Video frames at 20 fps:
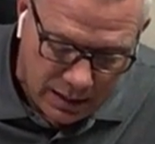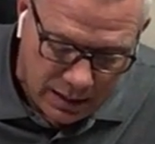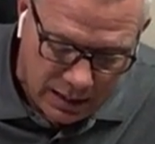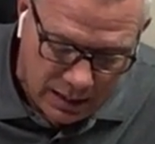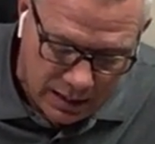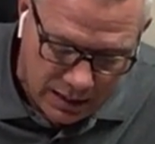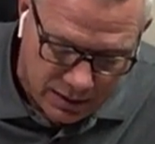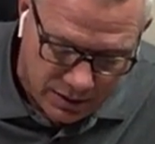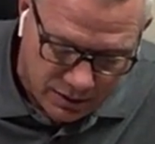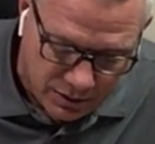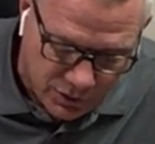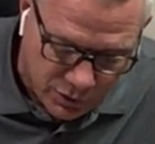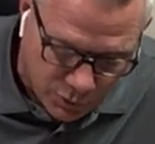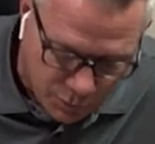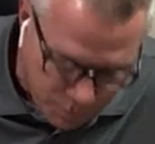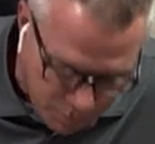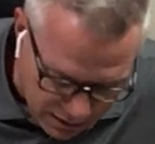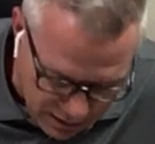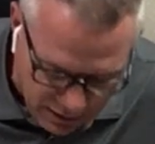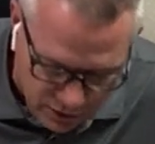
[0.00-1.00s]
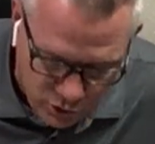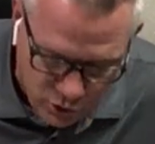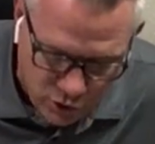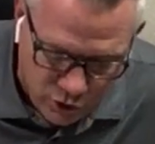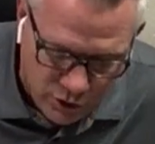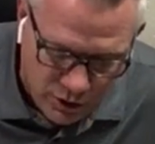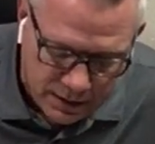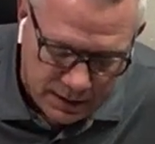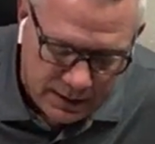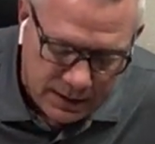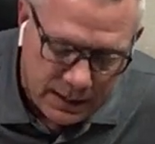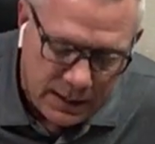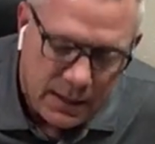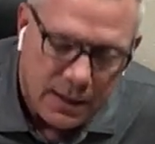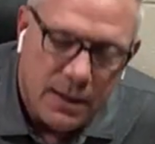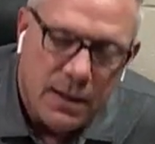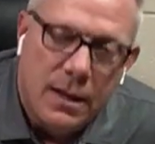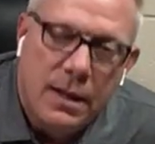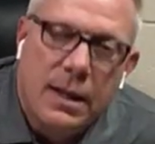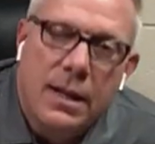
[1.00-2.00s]
in speech.
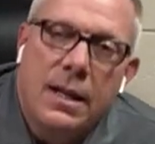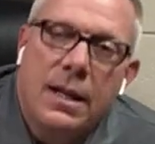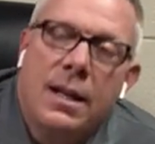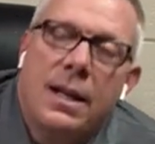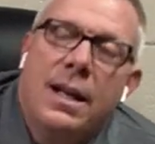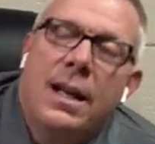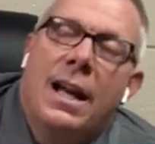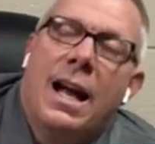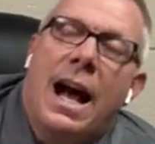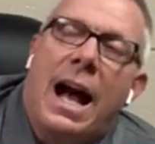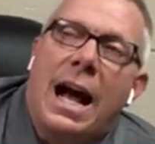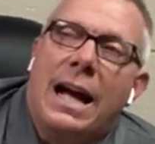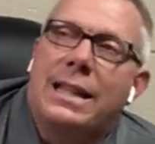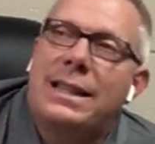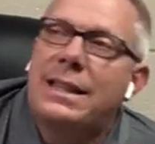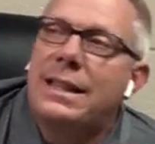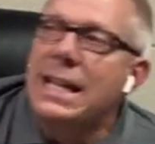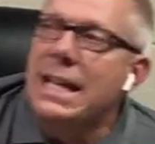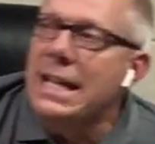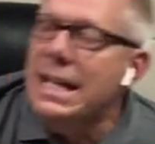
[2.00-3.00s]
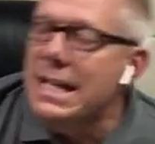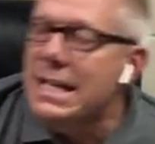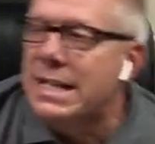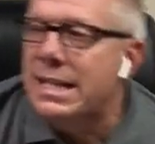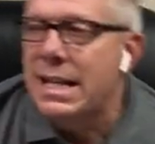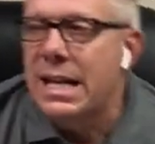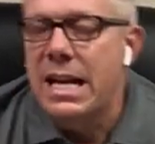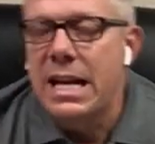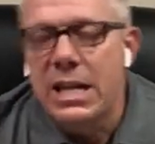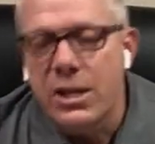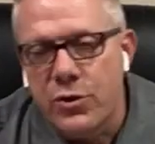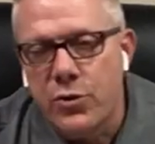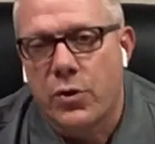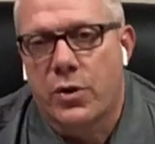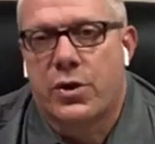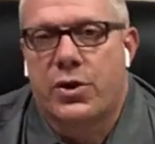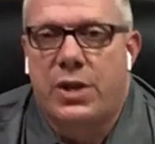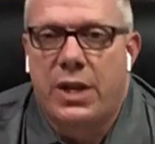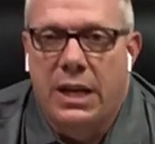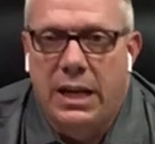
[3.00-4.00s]
I think it's
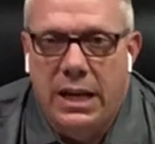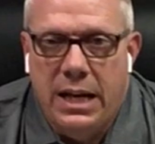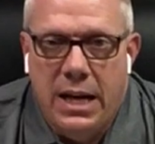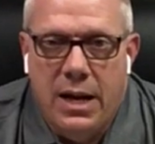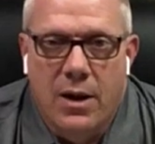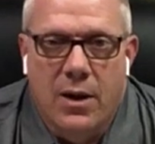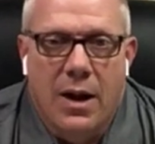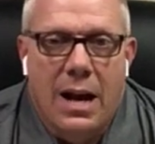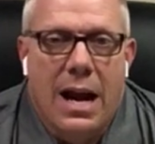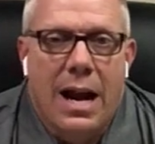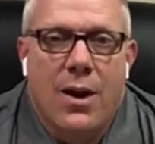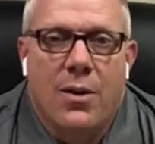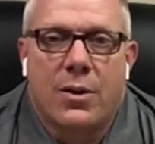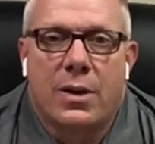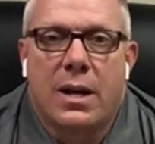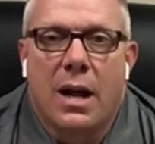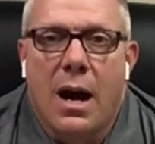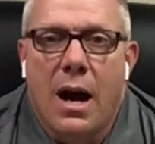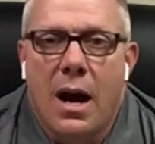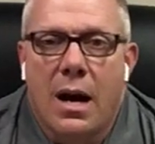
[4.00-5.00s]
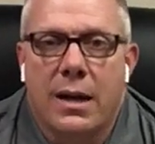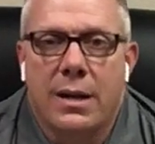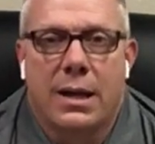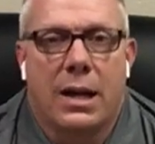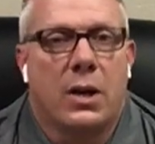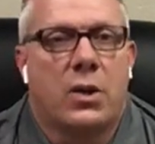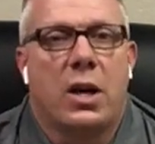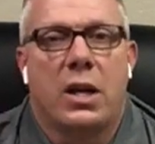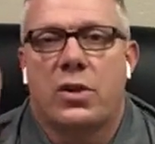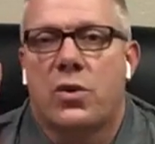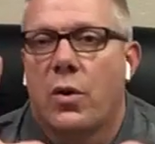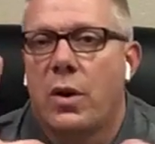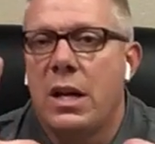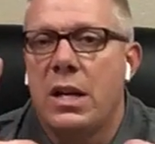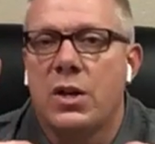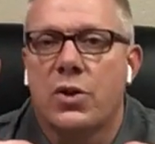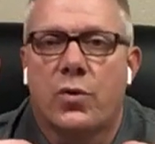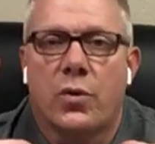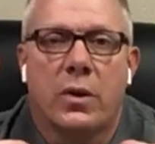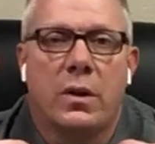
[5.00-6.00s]
interesting here how God, okay, so
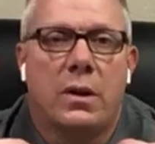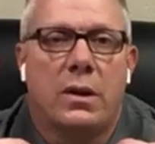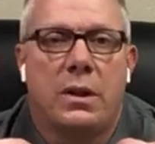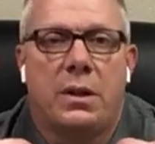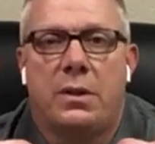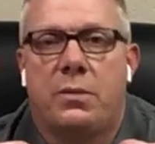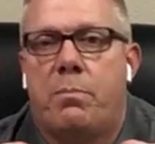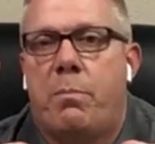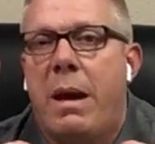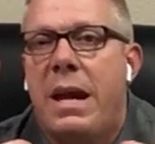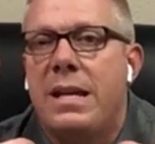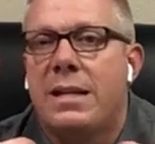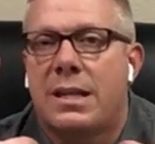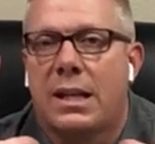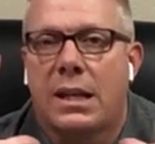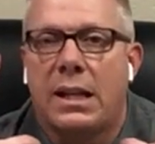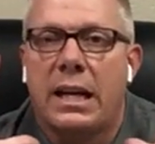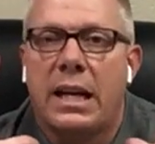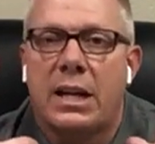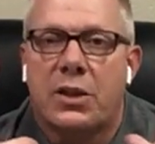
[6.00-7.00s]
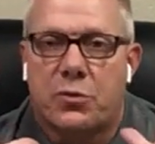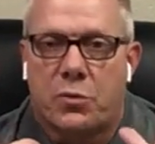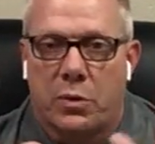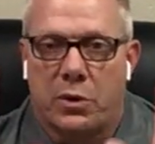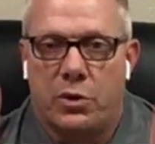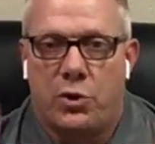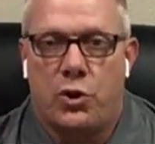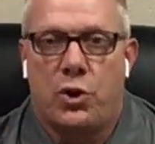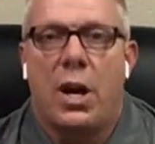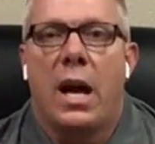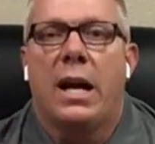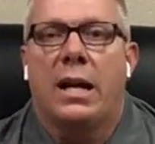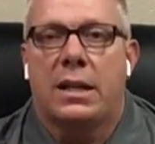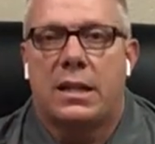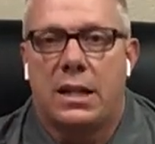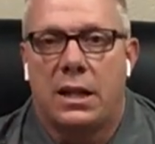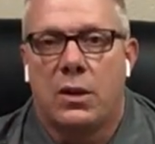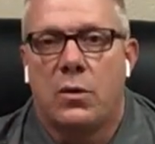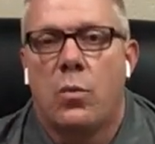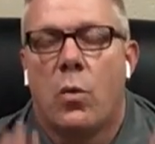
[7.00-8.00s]
Israel basically has
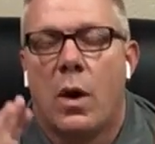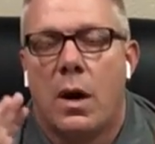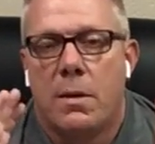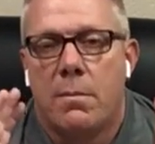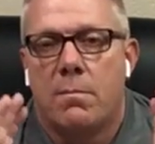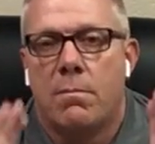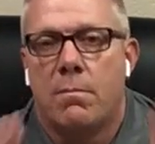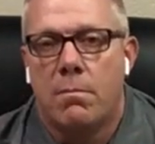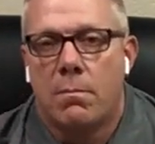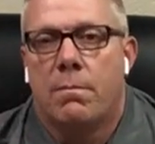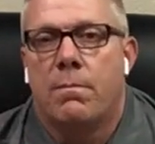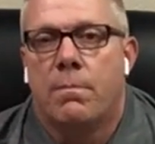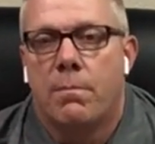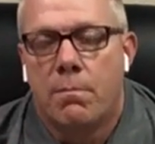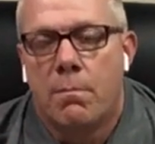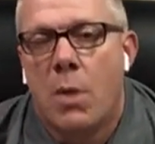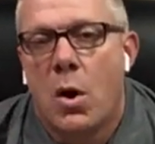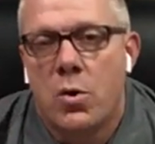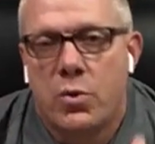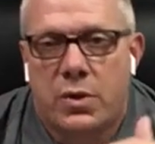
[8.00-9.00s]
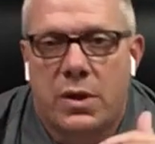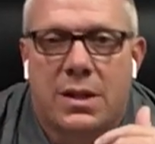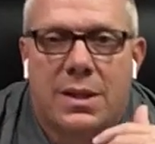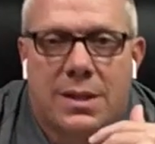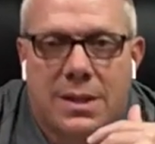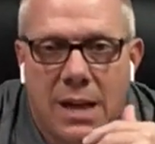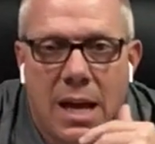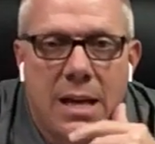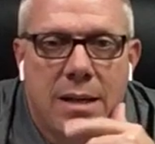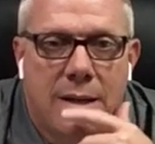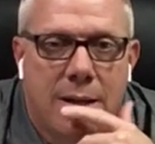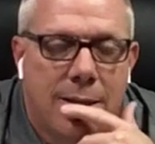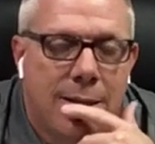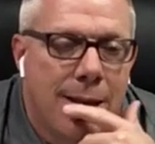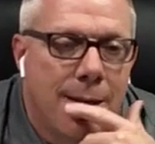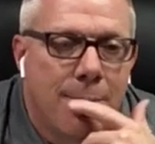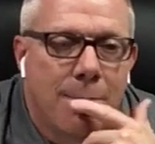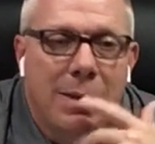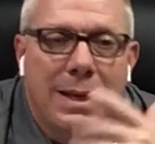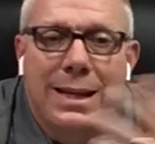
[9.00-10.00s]
rejected what M Moses said to
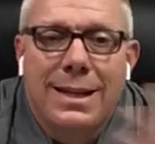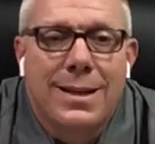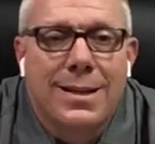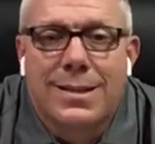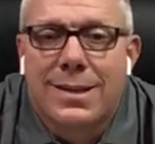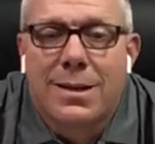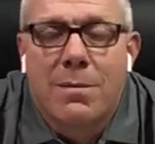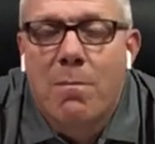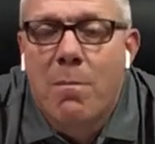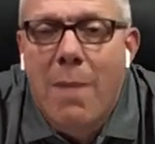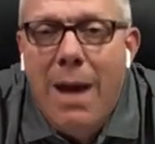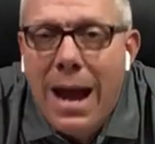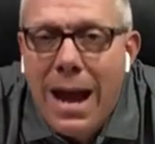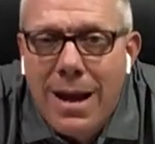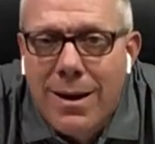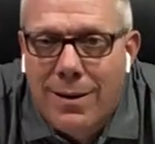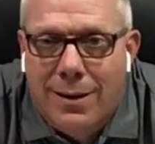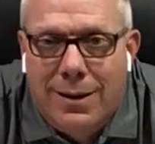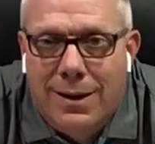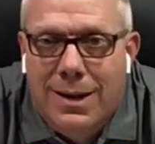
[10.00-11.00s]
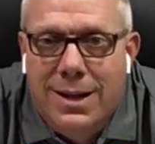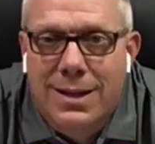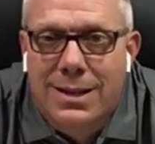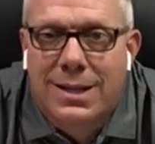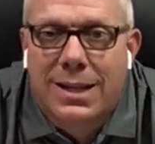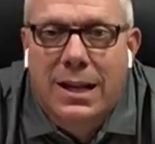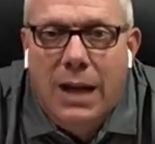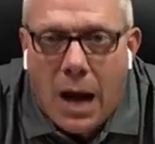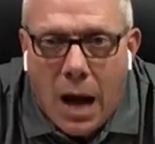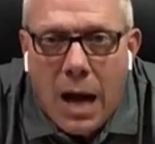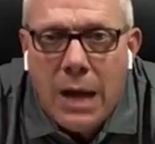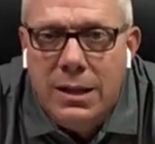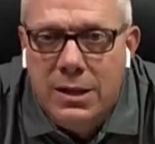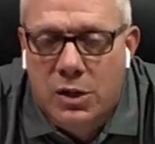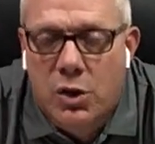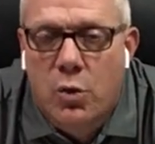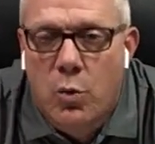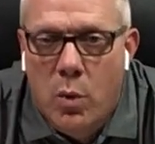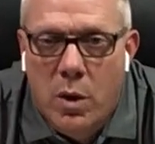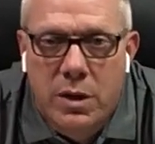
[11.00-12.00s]
them, but it doesn't matter because God's
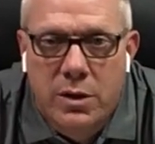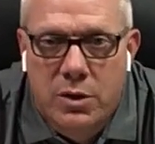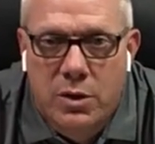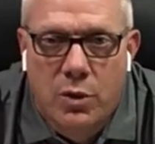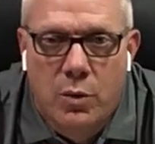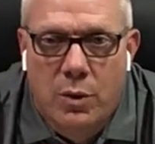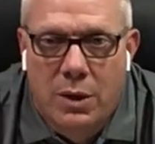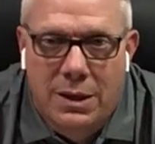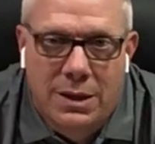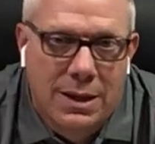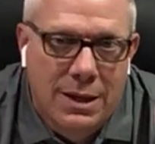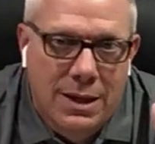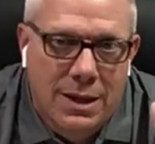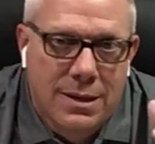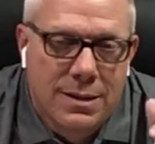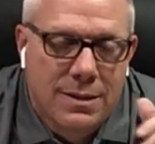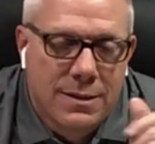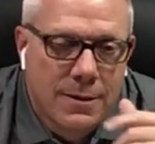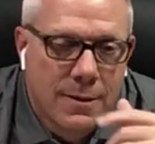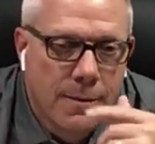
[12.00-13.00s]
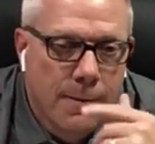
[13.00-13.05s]
the one doing this.